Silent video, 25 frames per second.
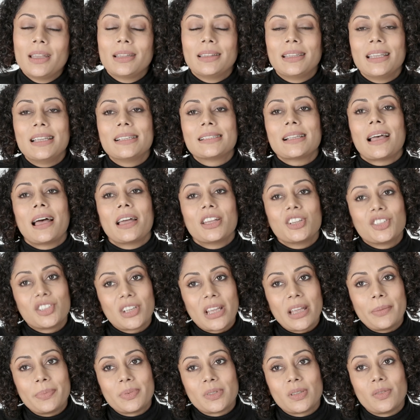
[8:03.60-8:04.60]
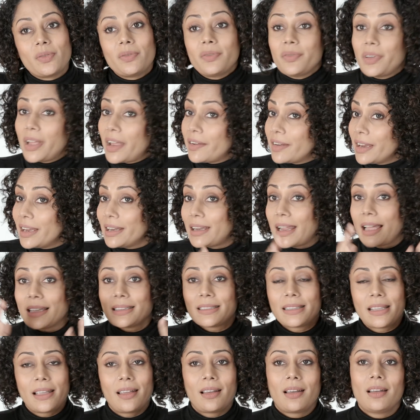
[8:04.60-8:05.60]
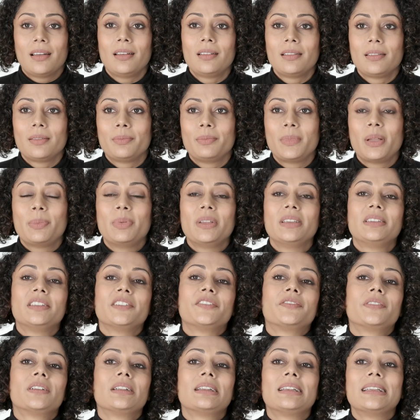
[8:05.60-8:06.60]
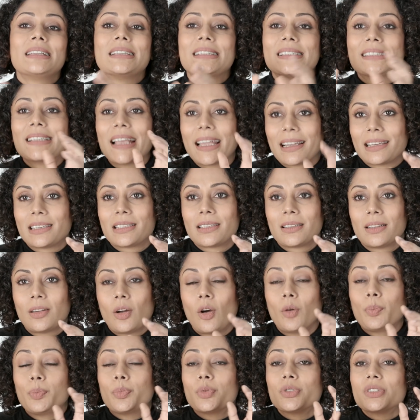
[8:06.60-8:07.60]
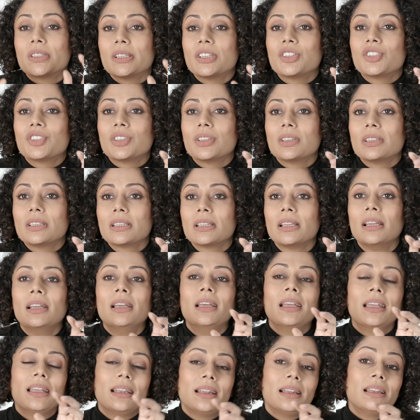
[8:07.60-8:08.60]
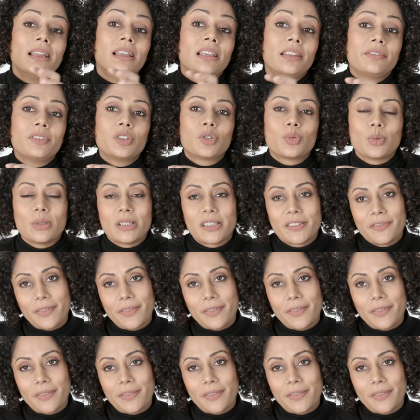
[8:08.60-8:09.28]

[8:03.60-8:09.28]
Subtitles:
These eye shapes, varied as they are, may be differently set or positioned in an individual's